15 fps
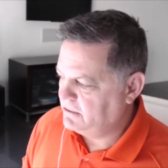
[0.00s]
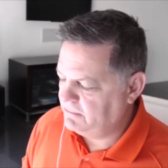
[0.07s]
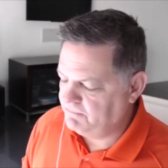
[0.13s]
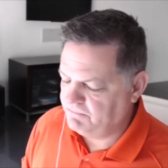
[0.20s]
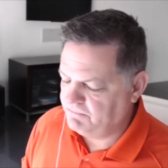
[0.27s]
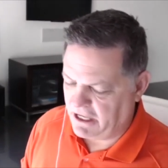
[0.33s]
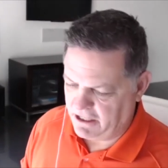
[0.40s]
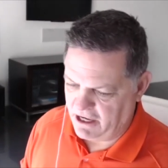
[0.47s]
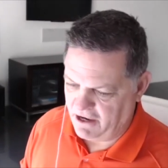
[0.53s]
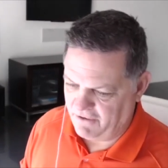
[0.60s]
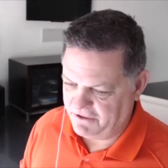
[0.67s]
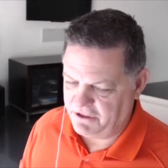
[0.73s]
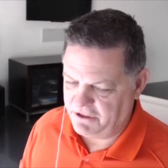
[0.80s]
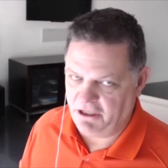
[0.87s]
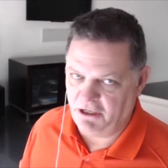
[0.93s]
and
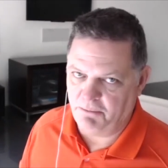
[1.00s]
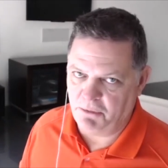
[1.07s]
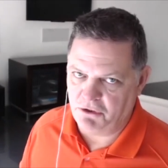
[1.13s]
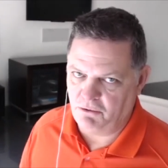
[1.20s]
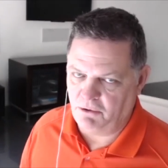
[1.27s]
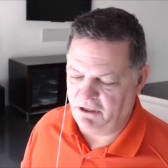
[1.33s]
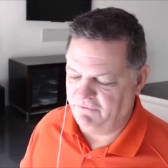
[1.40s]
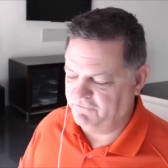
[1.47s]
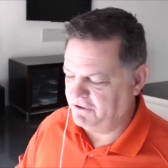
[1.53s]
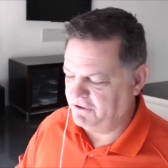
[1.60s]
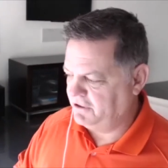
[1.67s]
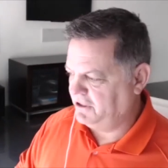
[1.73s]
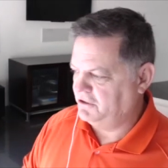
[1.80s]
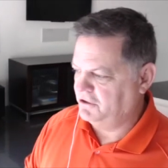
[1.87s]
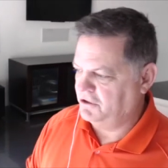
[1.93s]
everything in between. If you
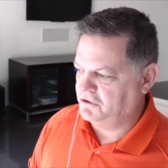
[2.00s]
need an